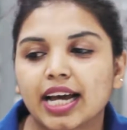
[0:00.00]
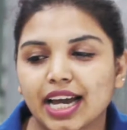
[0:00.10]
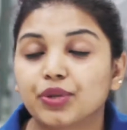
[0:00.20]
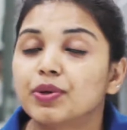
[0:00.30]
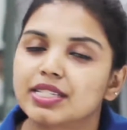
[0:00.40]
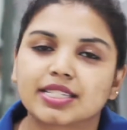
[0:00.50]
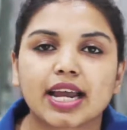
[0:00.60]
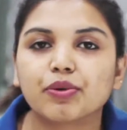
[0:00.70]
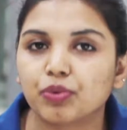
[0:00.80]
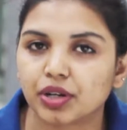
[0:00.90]
I do
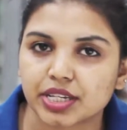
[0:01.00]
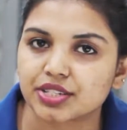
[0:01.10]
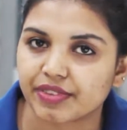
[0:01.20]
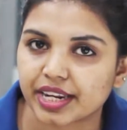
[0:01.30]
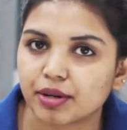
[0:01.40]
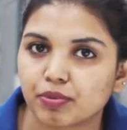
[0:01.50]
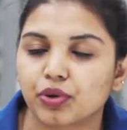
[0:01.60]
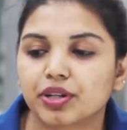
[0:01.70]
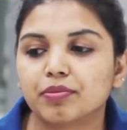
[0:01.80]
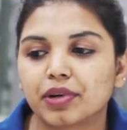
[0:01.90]
understand work is very
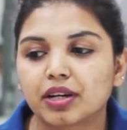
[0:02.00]
important,